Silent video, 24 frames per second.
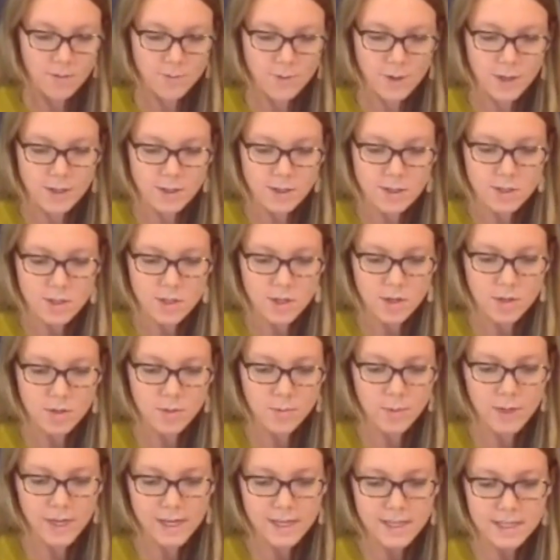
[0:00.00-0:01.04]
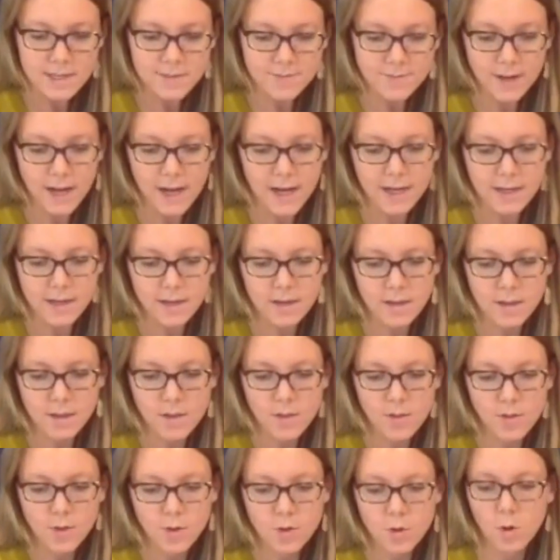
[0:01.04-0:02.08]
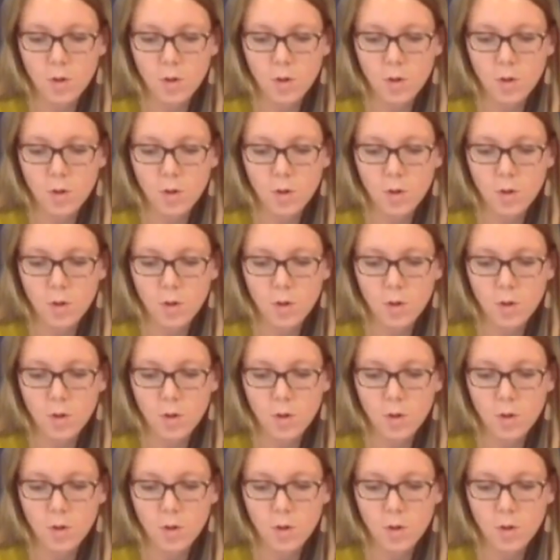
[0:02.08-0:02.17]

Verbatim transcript: First, we need to define the